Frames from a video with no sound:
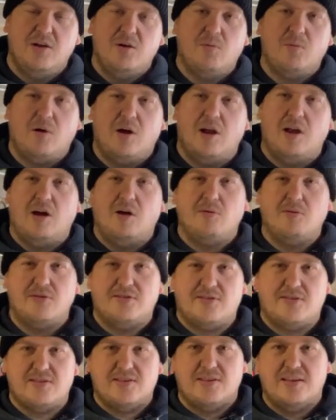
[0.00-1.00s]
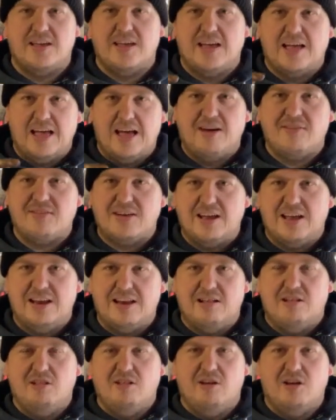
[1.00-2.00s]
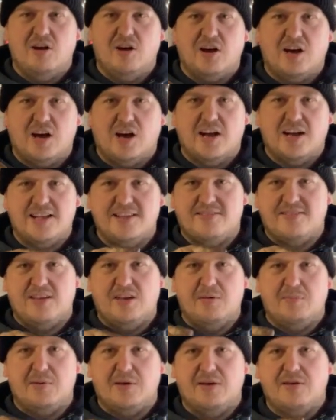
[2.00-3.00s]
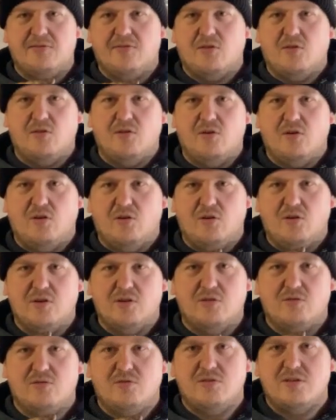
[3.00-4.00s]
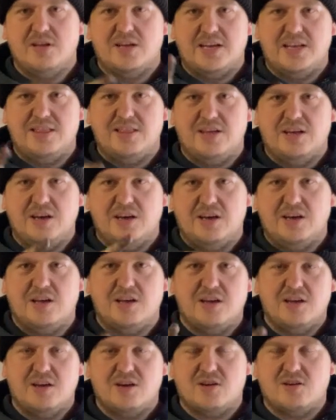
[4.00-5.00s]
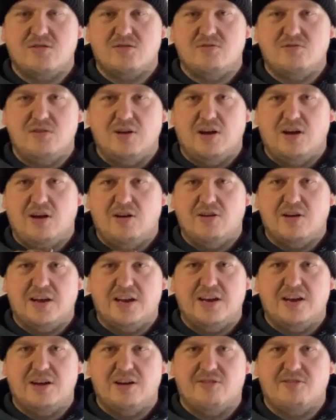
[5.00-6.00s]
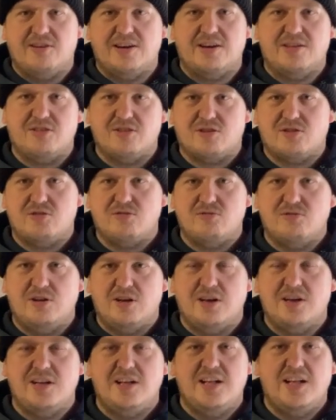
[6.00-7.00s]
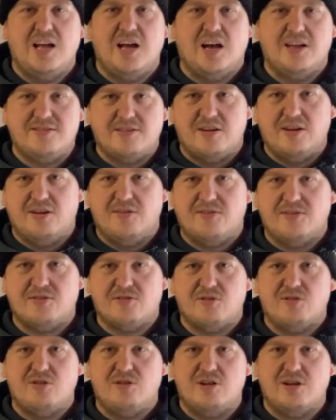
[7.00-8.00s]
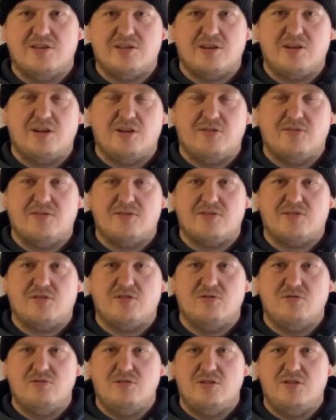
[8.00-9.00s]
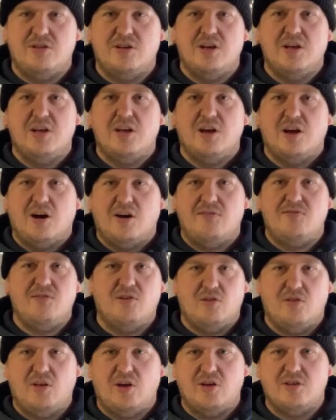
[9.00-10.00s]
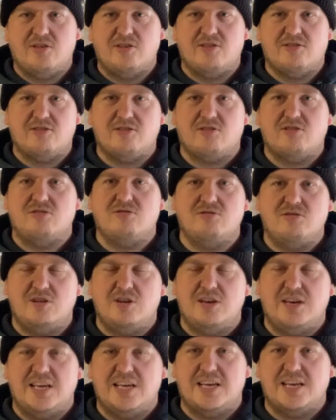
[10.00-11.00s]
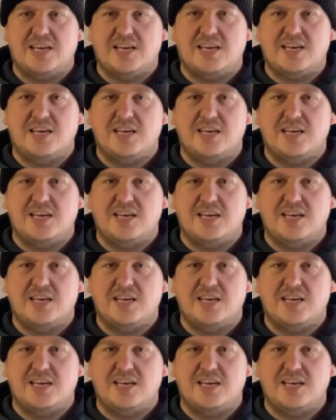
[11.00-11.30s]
while I was having a little look, I can see a bit of oil in the cooler, in and around the cooler. I don't know if it's oil. I don't know if it's coolant. I've not noticed a coolant leak.